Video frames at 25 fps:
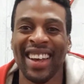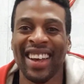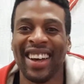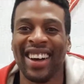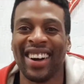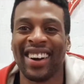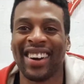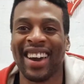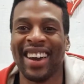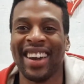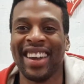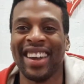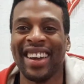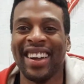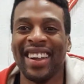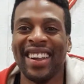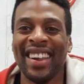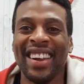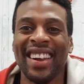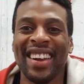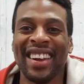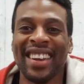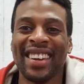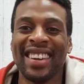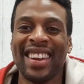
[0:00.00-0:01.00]
Okay?
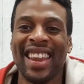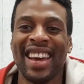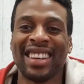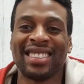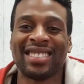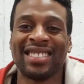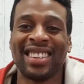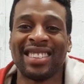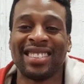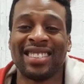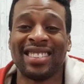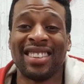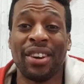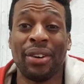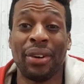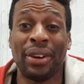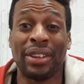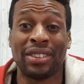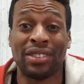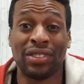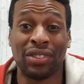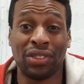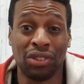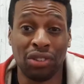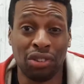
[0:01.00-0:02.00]
Next thing to do
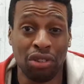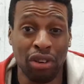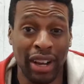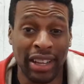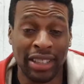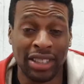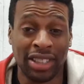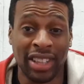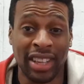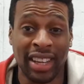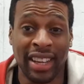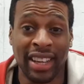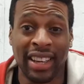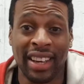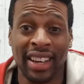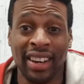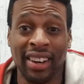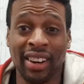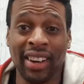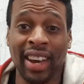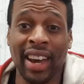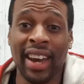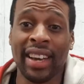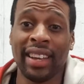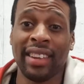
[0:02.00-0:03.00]
is stretching.
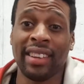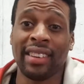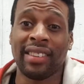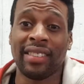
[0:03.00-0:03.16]
Okay?